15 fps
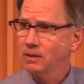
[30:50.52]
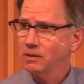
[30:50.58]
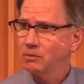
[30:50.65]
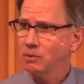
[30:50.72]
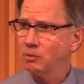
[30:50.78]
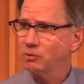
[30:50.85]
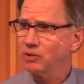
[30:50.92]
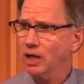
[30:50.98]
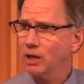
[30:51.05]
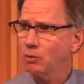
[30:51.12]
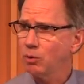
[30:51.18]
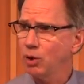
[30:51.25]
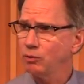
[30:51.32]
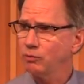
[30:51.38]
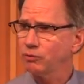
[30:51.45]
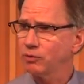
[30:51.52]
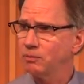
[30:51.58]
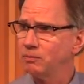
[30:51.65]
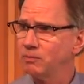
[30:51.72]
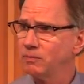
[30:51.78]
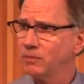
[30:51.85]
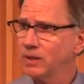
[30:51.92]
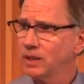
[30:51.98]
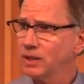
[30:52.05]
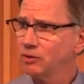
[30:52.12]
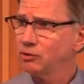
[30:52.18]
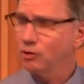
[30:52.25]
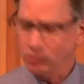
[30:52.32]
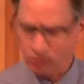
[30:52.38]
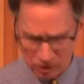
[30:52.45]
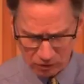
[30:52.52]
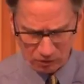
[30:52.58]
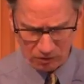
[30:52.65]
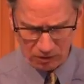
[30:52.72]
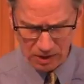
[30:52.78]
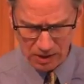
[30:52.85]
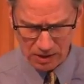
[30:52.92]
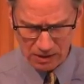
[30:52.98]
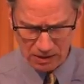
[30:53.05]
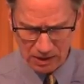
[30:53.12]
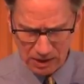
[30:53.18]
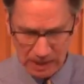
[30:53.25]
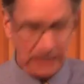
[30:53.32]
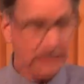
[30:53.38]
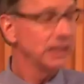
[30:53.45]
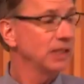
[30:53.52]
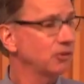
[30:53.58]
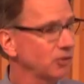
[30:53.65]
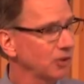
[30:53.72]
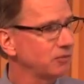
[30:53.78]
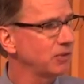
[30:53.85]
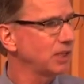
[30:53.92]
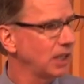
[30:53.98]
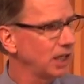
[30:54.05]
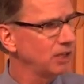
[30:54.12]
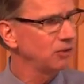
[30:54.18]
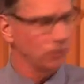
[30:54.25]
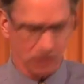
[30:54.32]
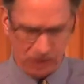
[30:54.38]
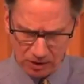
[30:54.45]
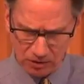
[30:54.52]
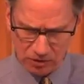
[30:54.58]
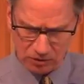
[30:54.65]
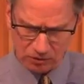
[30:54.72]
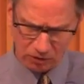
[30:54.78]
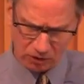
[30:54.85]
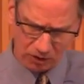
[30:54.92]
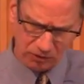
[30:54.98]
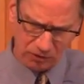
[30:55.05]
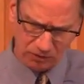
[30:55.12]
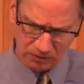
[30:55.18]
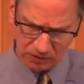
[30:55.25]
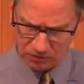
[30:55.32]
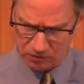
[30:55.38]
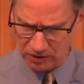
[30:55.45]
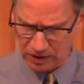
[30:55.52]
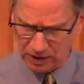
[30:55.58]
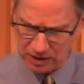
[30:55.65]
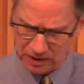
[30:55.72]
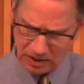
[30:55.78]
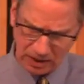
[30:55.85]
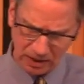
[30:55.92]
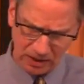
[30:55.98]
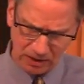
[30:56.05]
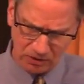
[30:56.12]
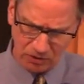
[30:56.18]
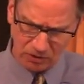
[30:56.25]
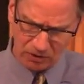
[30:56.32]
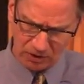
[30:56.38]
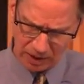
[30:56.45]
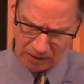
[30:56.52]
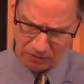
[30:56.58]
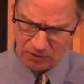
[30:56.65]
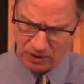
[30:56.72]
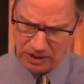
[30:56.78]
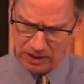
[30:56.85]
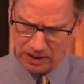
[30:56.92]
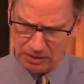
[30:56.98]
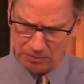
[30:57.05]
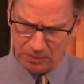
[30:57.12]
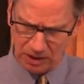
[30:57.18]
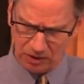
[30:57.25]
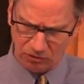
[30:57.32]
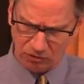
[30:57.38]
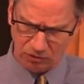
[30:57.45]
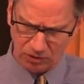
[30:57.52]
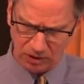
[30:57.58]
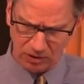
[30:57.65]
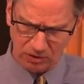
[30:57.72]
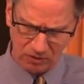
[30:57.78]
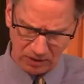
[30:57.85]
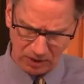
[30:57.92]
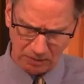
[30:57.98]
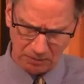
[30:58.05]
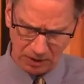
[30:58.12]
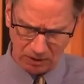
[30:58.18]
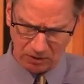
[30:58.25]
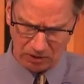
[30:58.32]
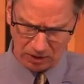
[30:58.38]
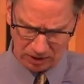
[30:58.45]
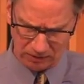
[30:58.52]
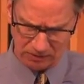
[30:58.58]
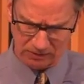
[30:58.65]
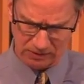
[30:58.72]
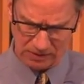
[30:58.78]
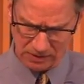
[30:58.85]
What was that quote from church history? Heedless of the danger, they took charge of the sick, attending to their every need, ministering to them in Christ.